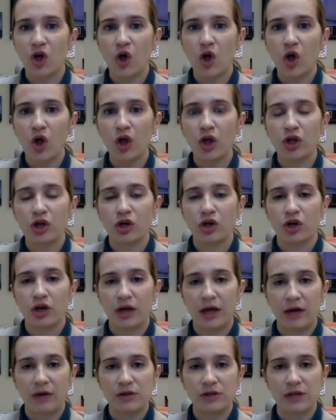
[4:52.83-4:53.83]
all your
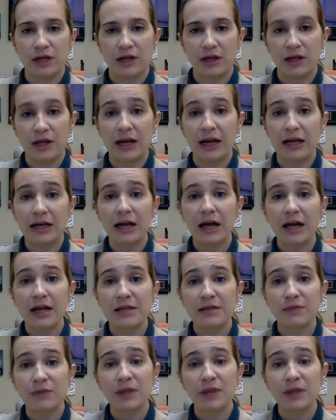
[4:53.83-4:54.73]
counseling clinic does,